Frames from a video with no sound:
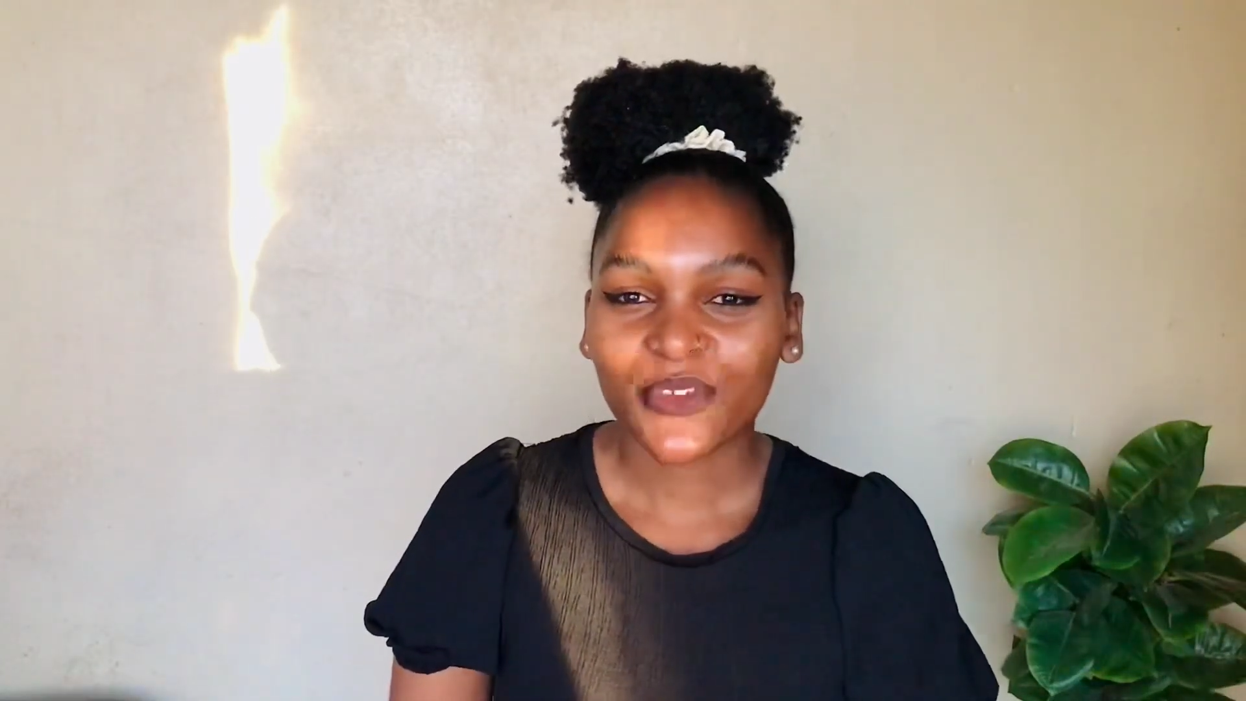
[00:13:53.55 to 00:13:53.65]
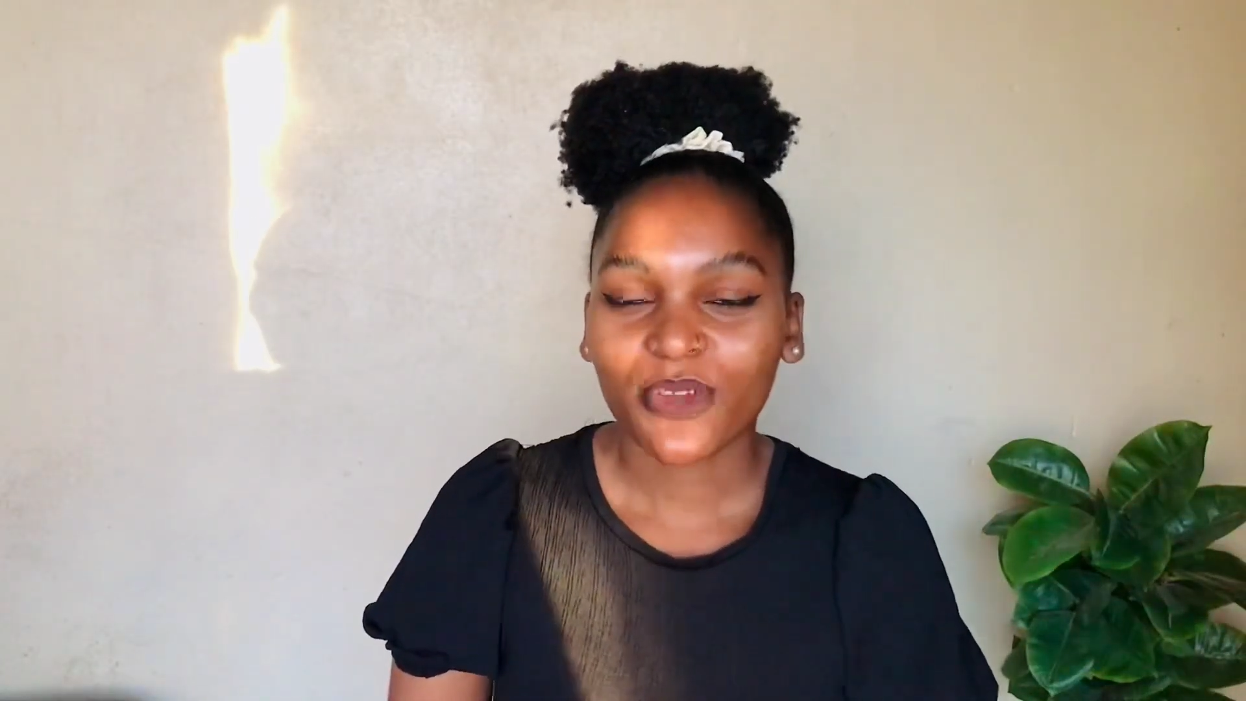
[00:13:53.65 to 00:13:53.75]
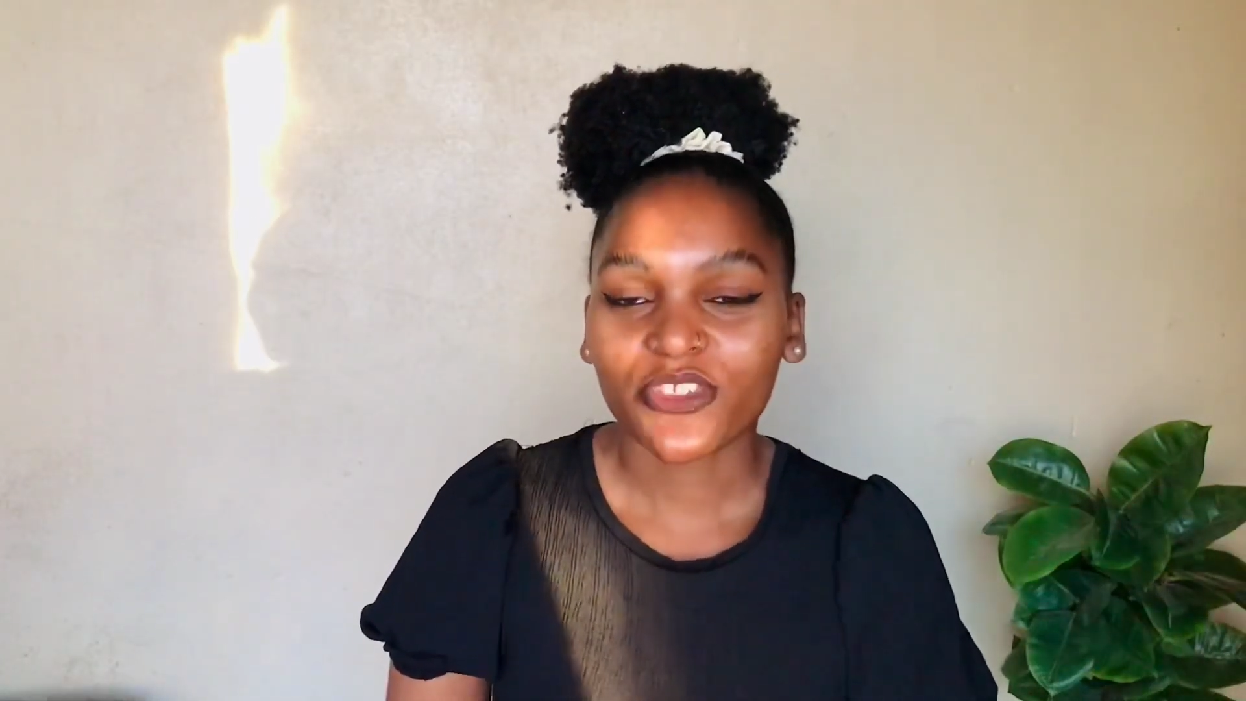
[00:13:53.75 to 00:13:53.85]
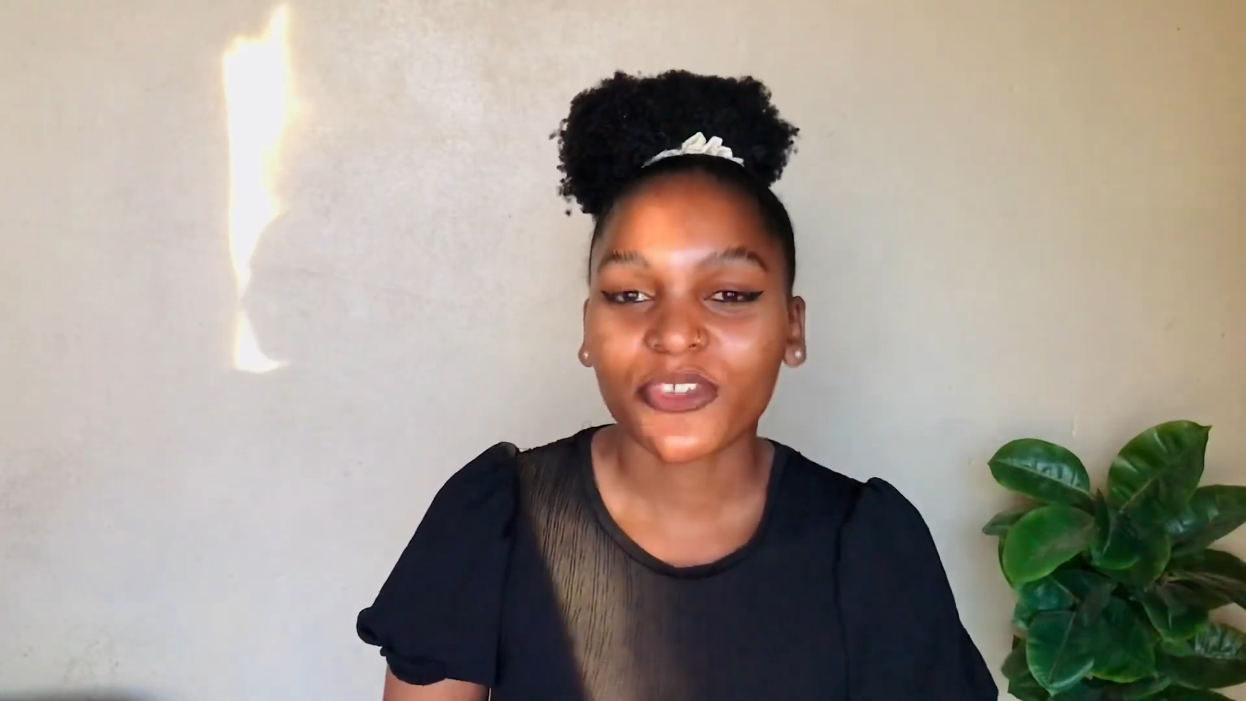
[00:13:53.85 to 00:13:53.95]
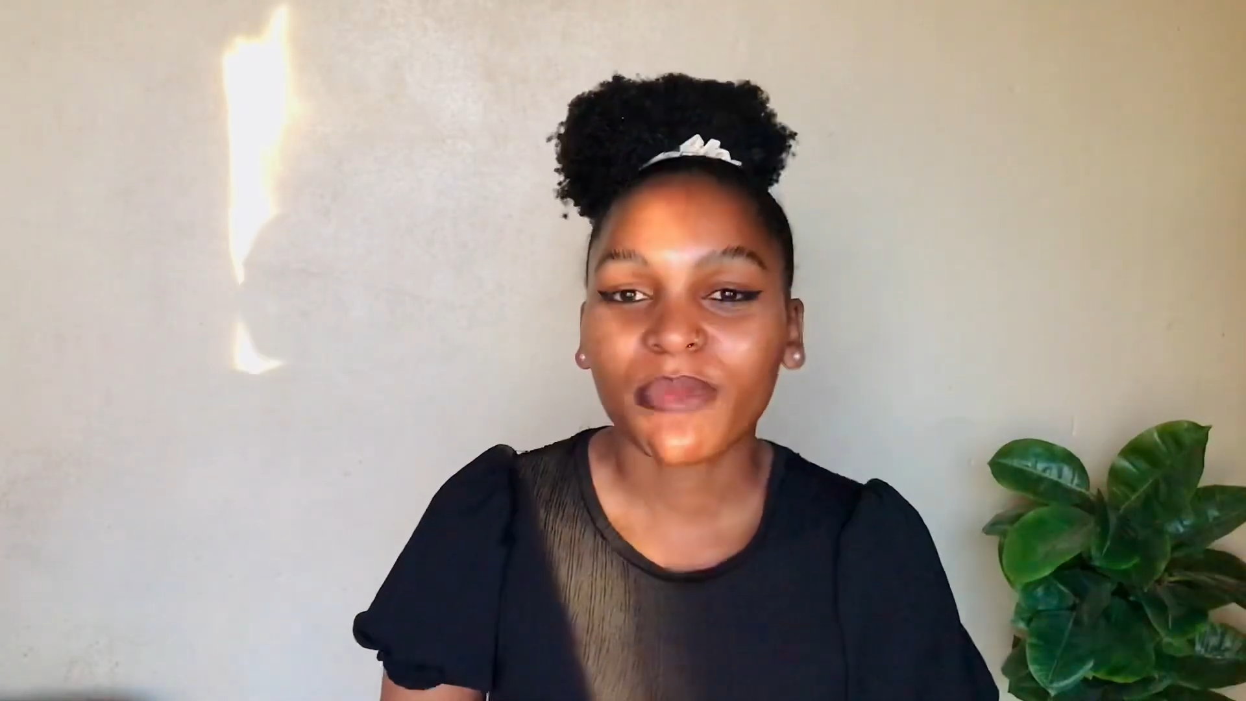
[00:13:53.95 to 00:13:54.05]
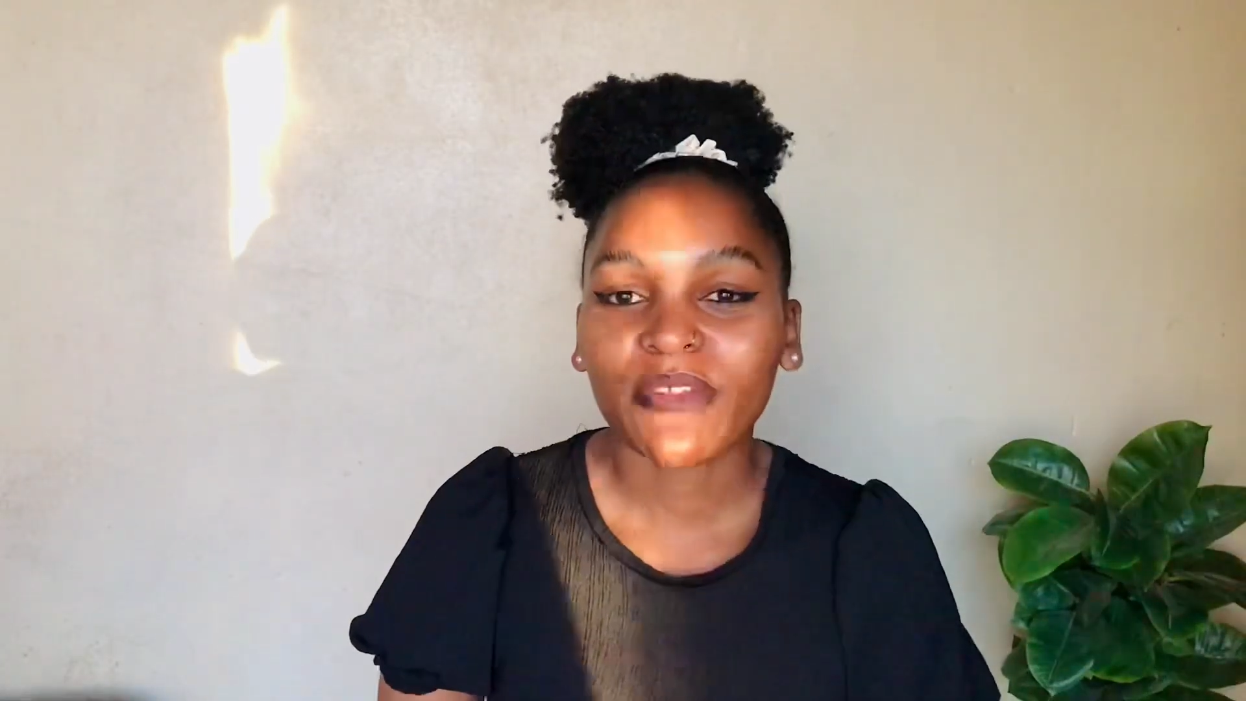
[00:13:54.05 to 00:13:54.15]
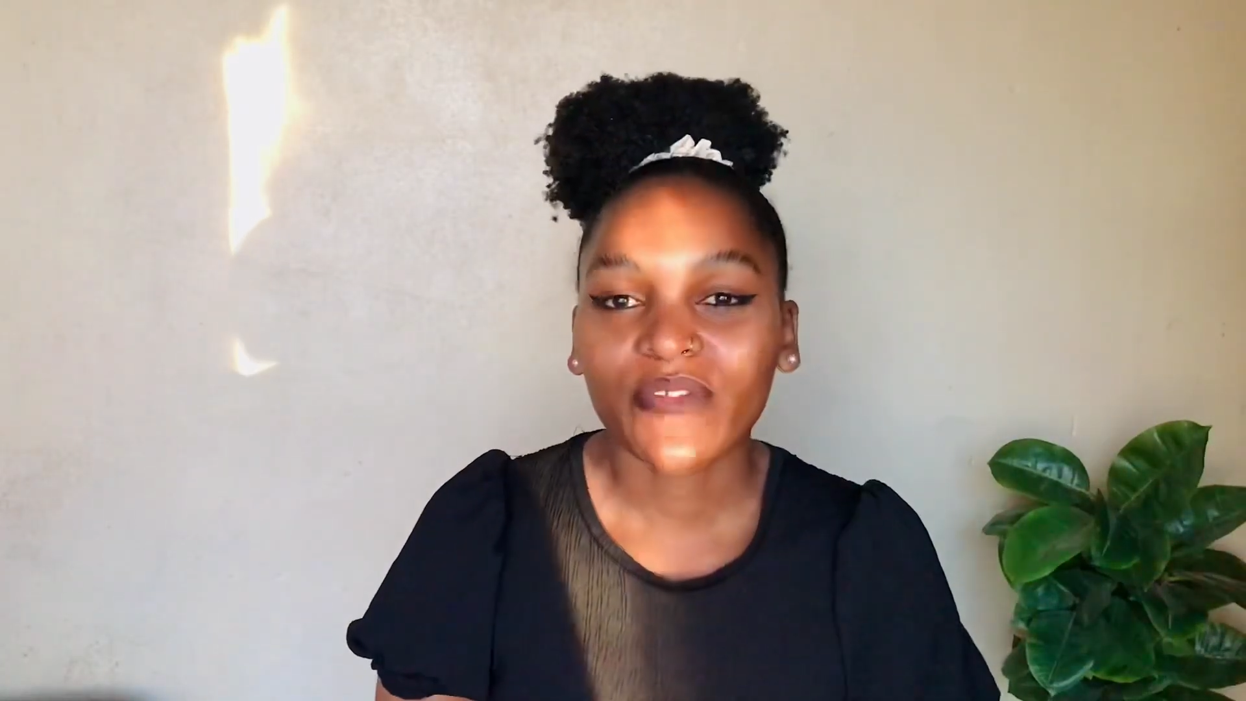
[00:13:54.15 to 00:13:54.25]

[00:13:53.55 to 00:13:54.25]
for watching my